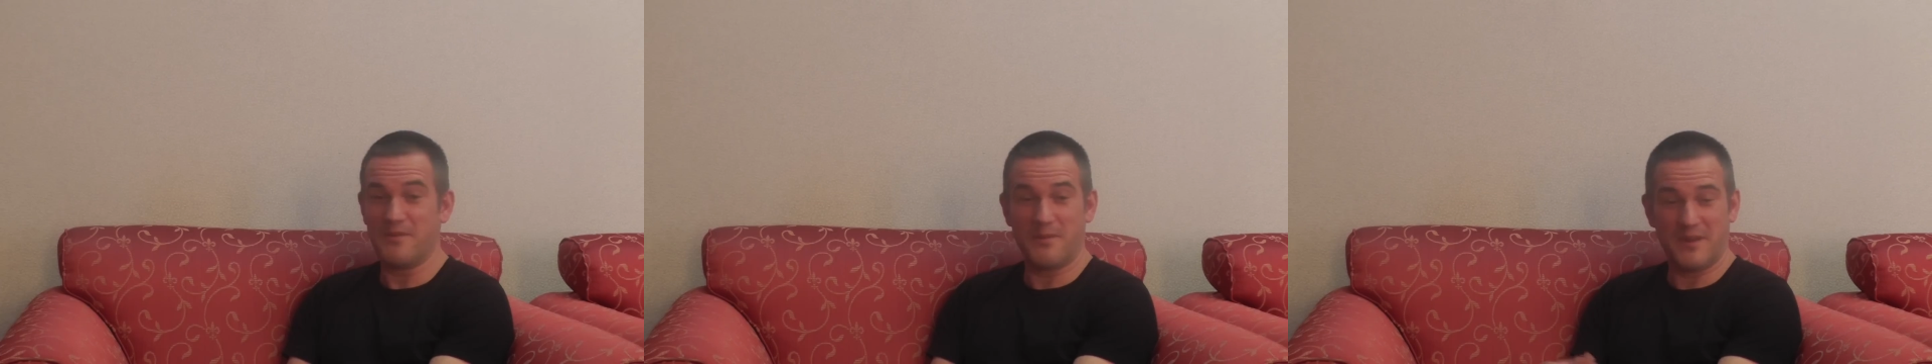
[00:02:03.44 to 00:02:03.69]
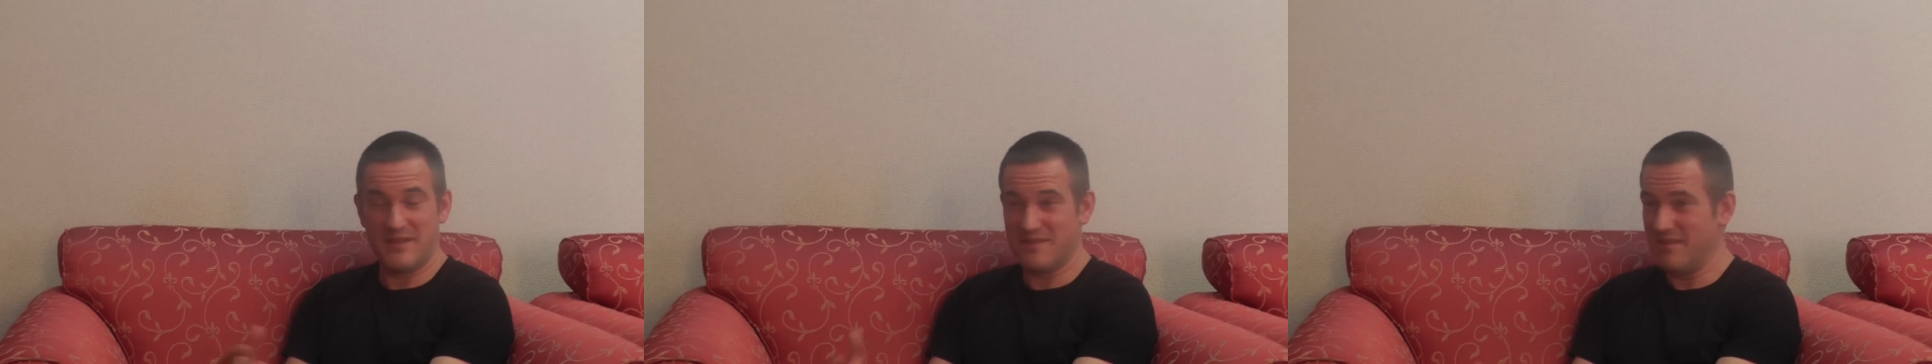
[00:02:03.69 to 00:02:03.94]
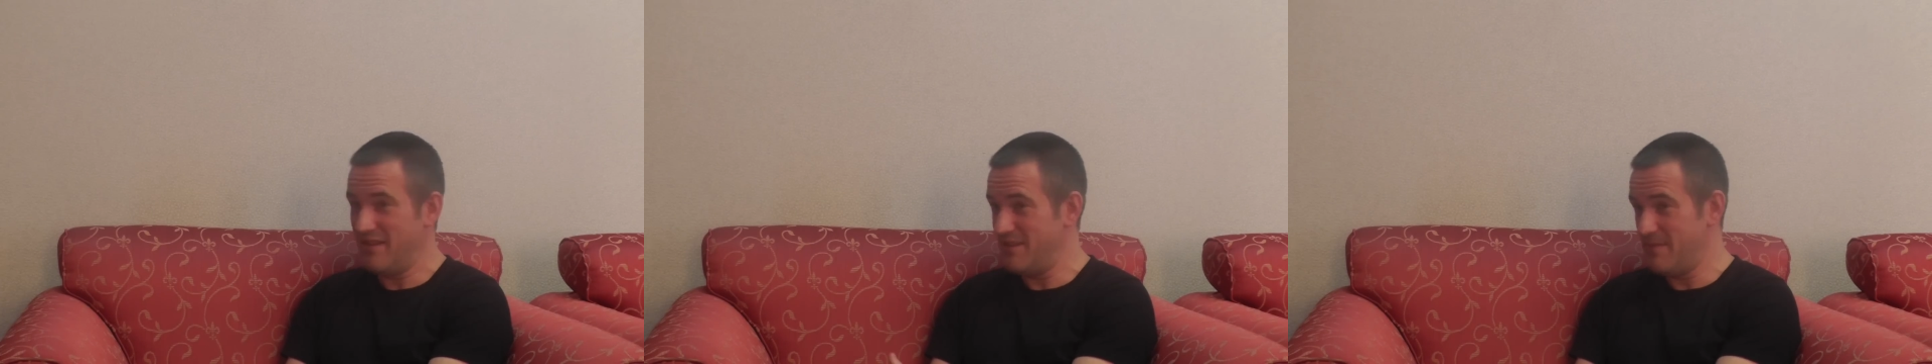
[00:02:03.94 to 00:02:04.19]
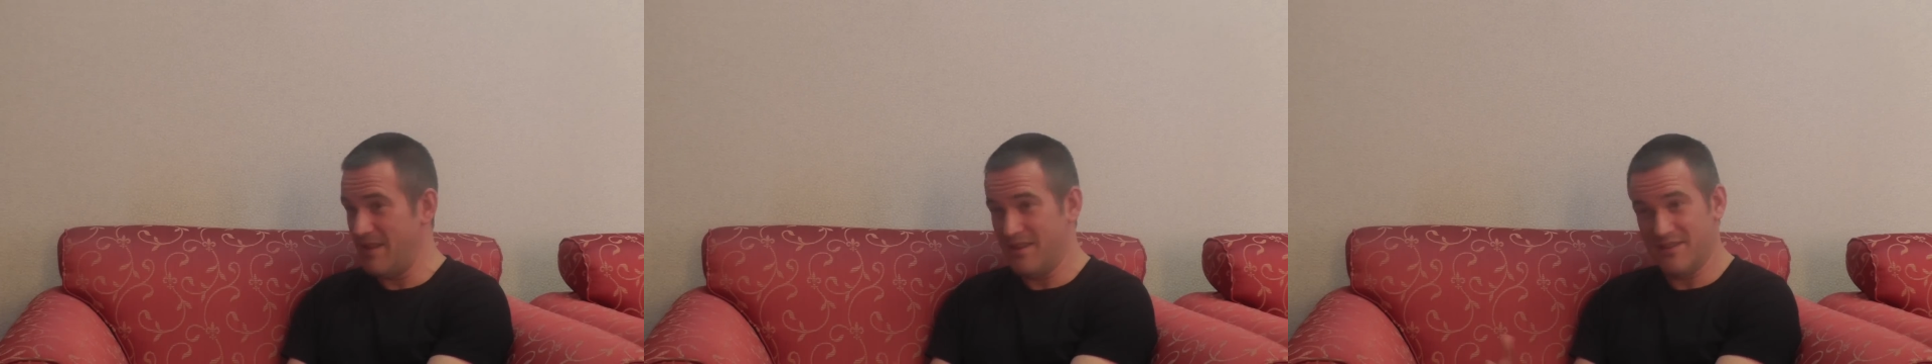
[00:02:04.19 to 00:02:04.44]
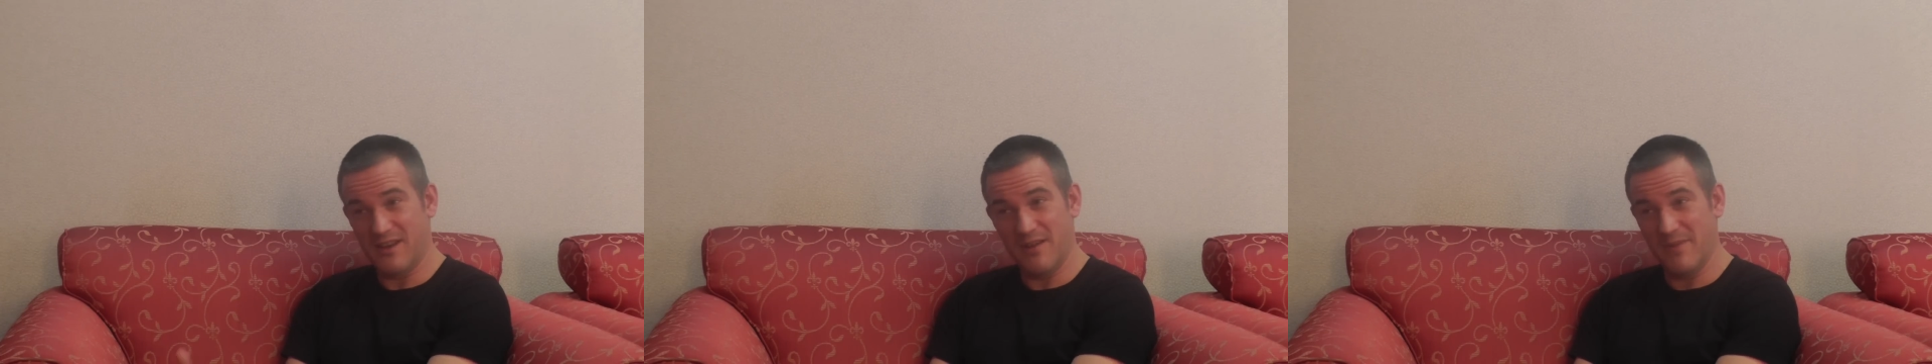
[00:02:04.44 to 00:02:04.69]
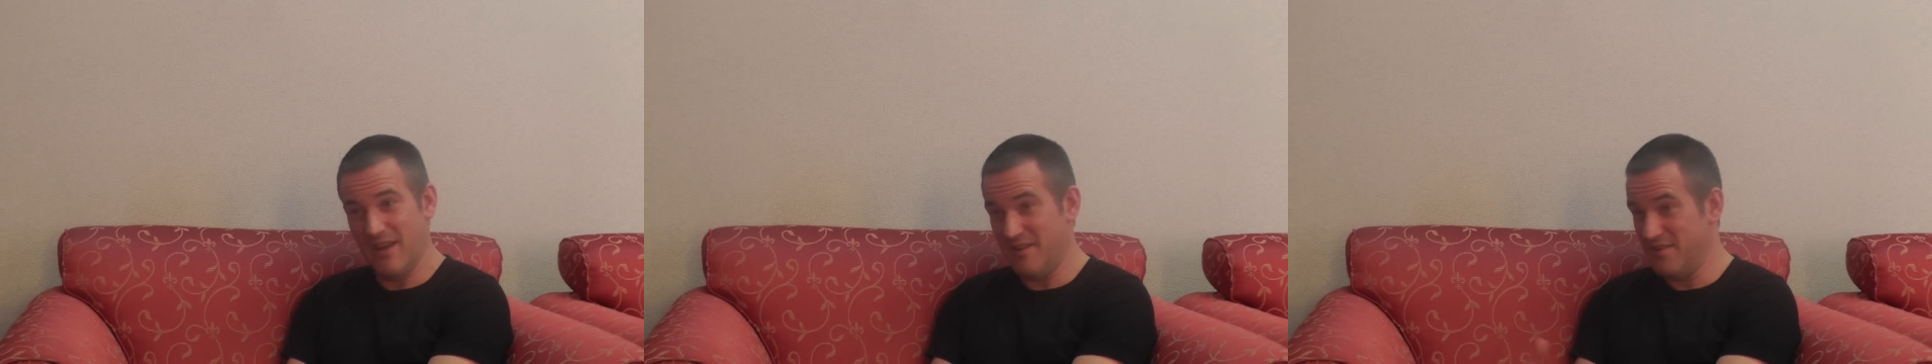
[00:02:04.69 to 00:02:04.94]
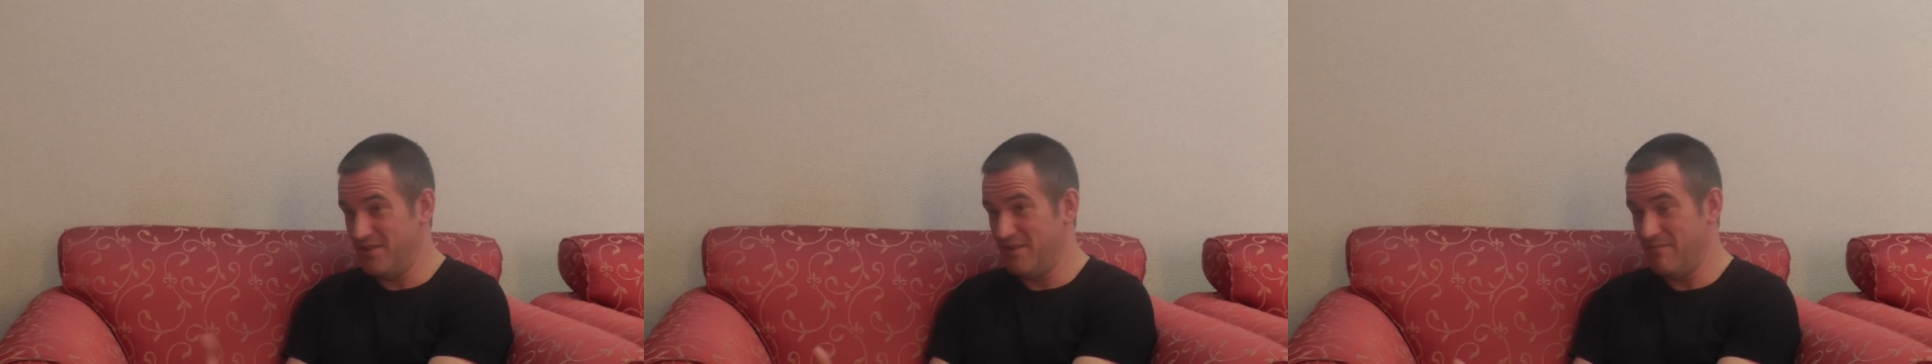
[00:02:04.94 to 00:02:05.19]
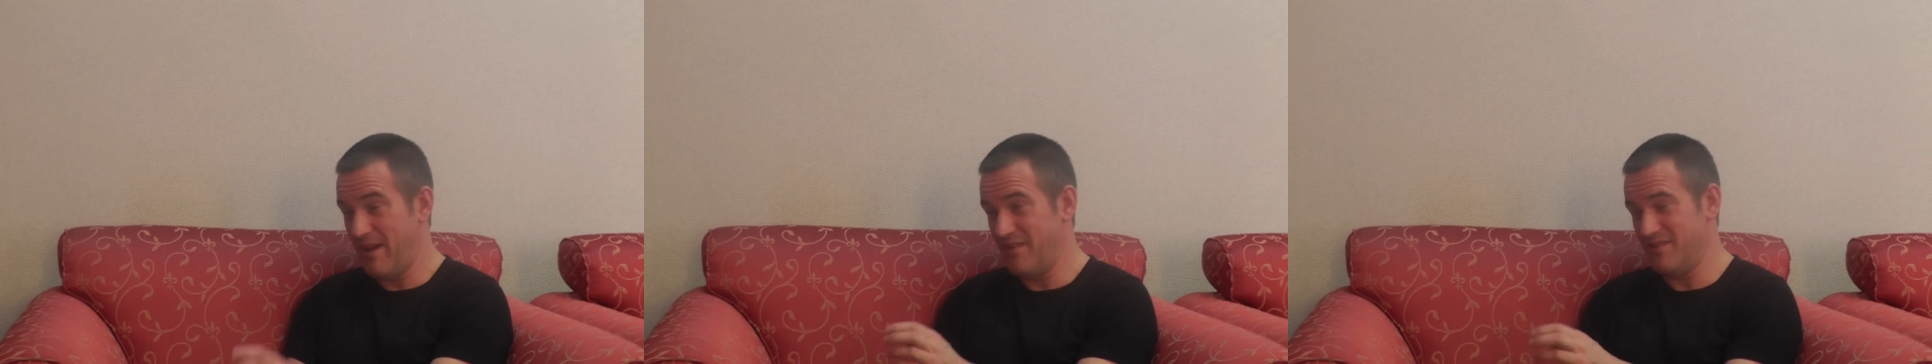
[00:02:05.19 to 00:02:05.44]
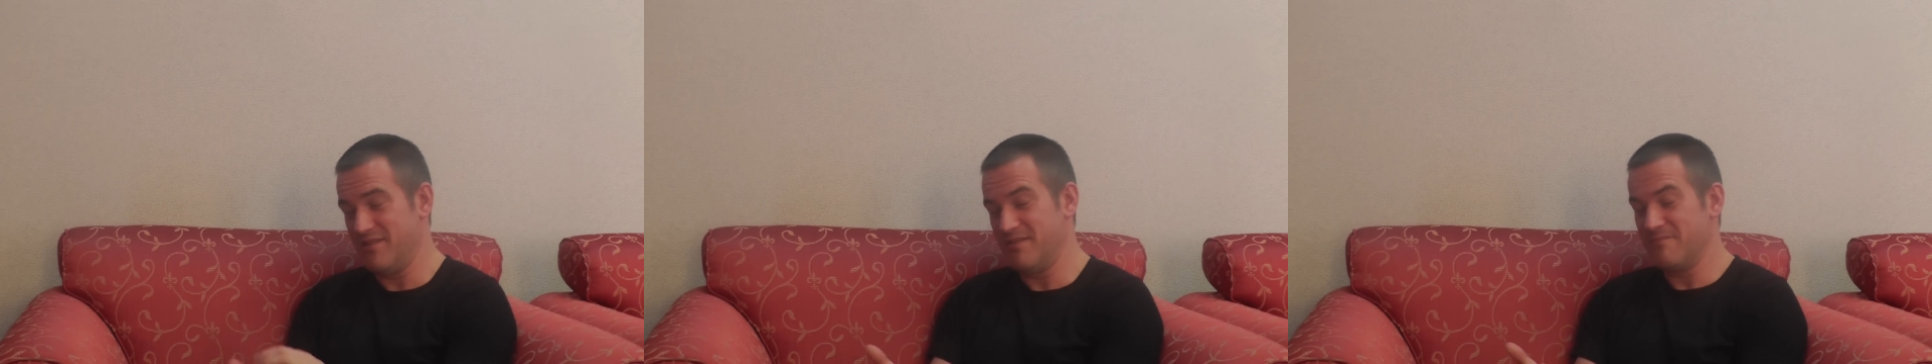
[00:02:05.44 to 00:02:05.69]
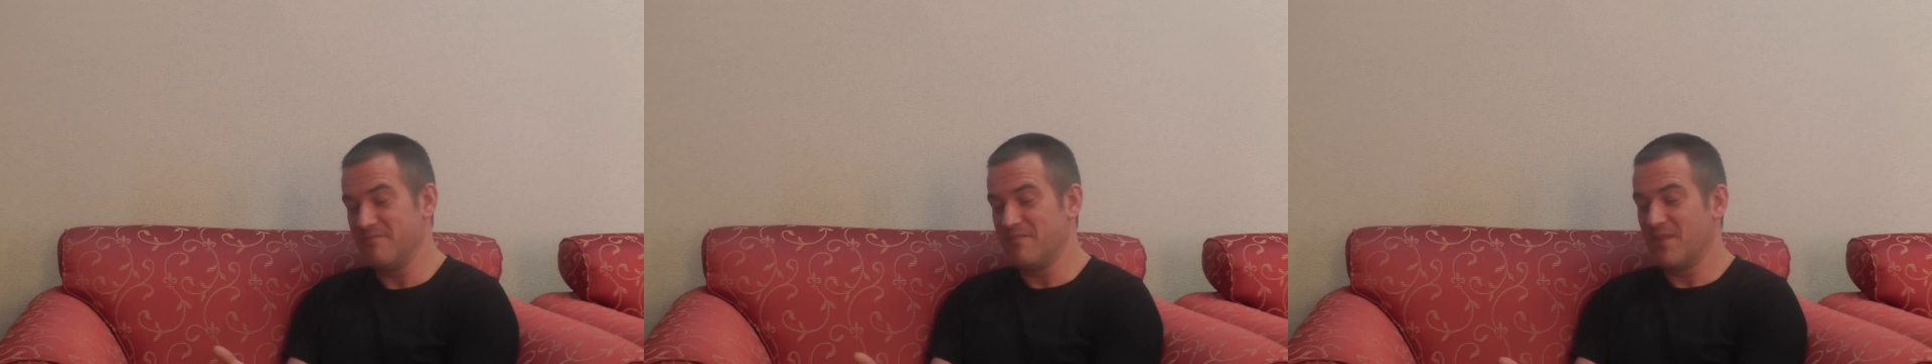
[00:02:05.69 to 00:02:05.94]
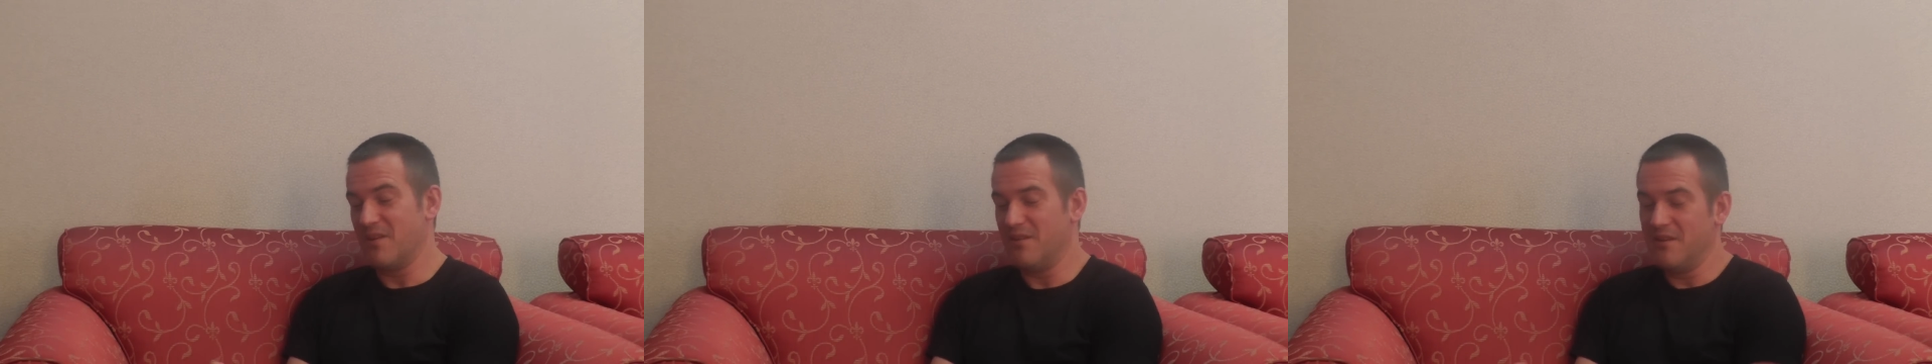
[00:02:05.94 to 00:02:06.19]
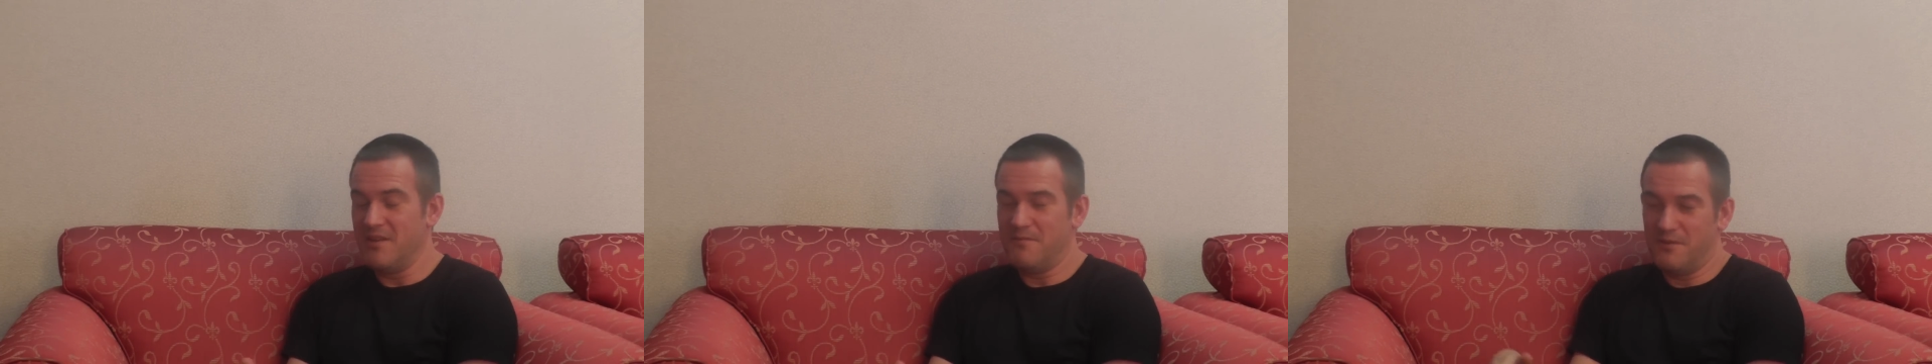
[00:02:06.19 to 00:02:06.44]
or the things that they spend their time and energy and passions on.